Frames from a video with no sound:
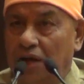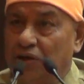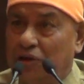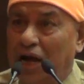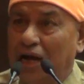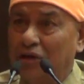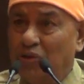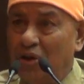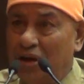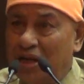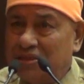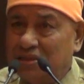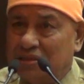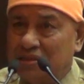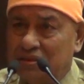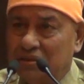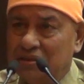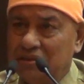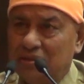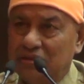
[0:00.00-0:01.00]
and tried to
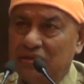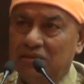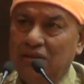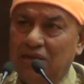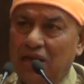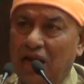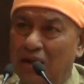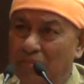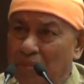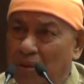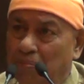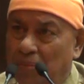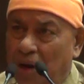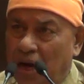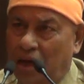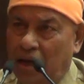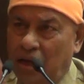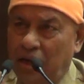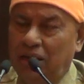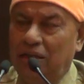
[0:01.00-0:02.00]
listen and
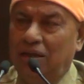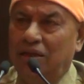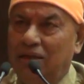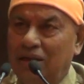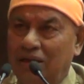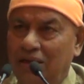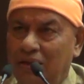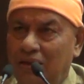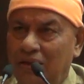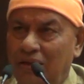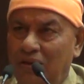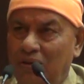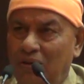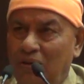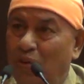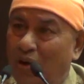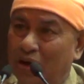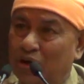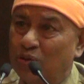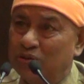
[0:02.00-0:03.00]
remember
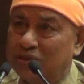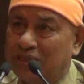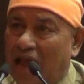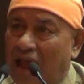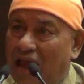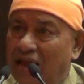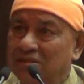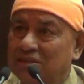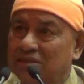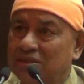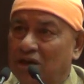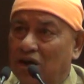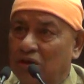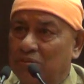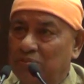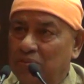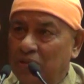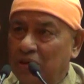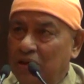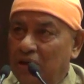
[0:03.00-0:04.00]
what was the answer
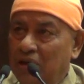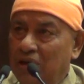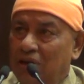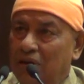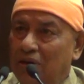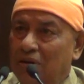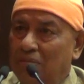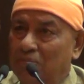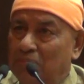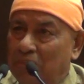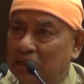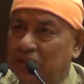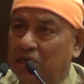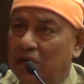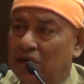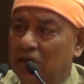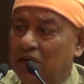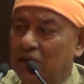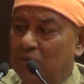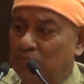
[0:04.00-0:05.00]
of
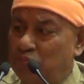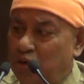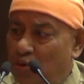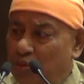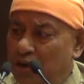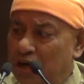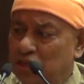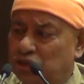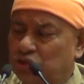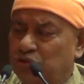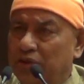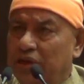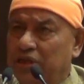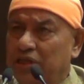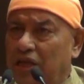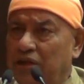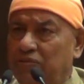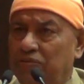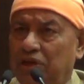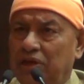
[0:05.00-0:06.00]
Mother
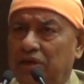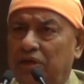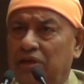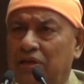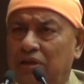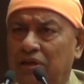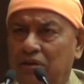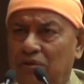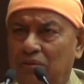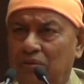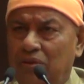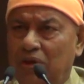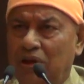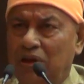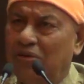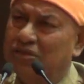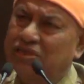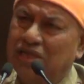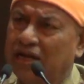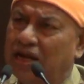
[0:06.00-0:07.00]
Bhuvaneswari Devi.
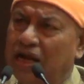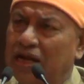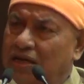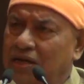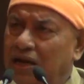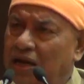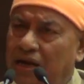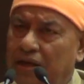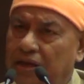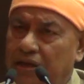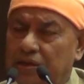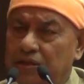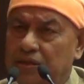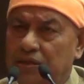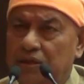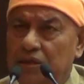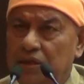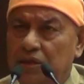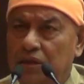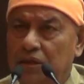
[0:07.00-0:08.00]
It was a great lady.